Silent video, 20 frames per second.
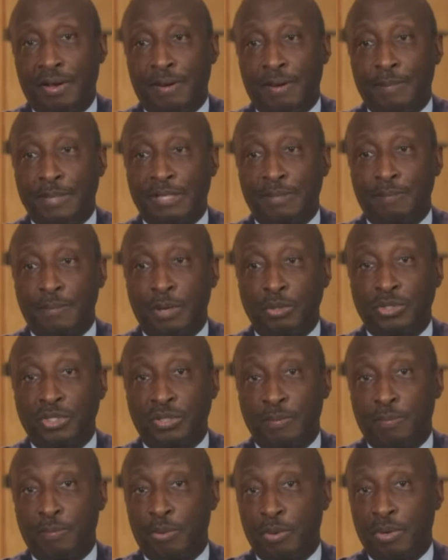But the
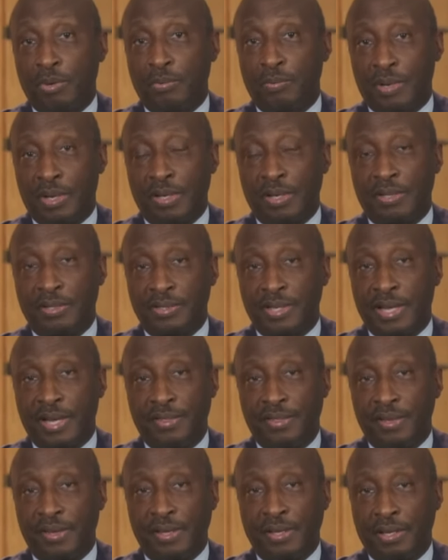most important one is, I
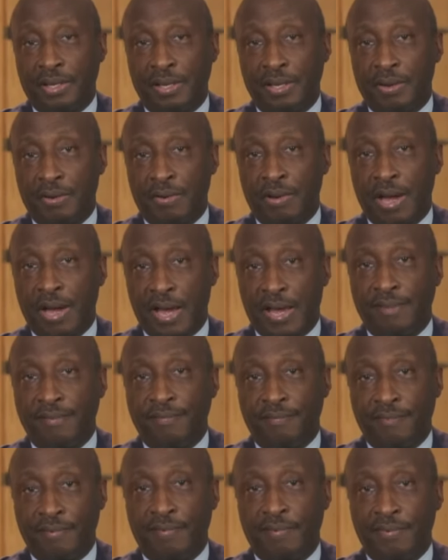think, you know,
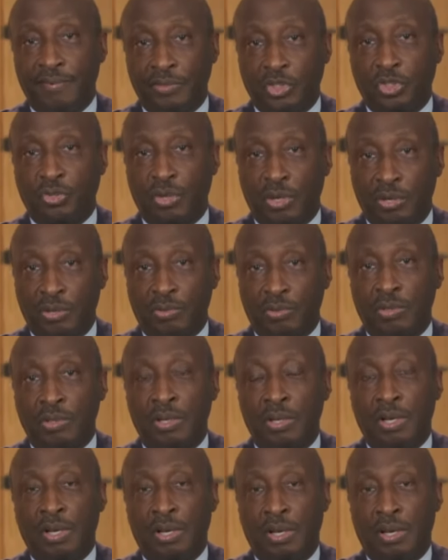I
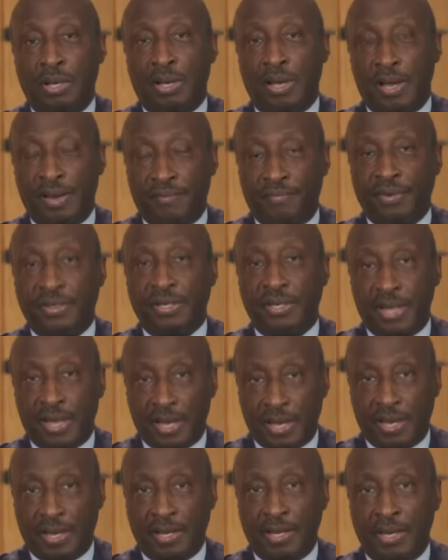struggle every
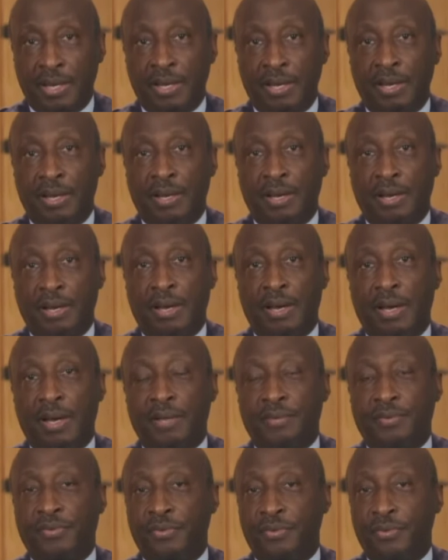day
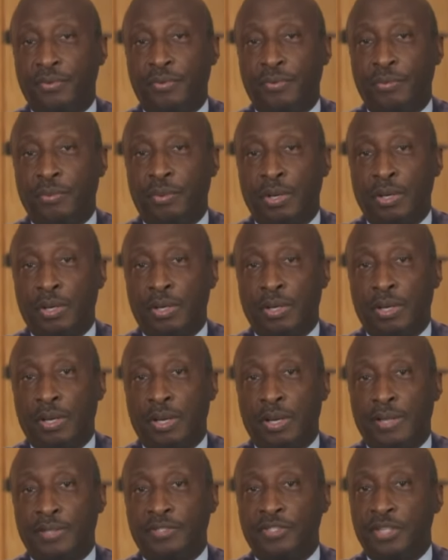to
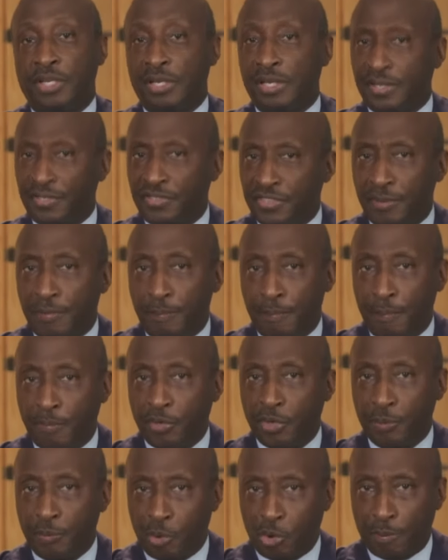listen
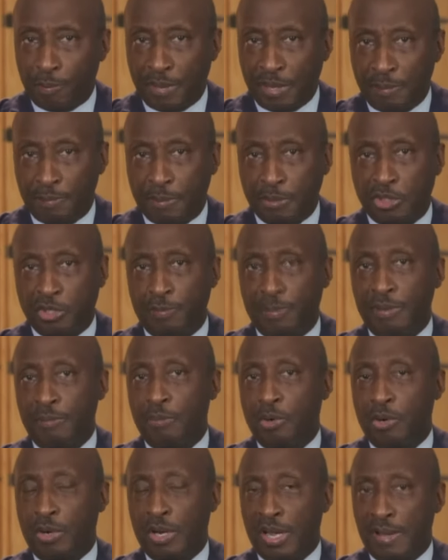to more people, to be
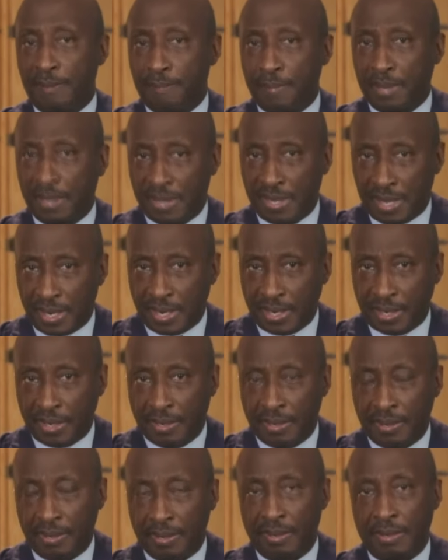more empathetic,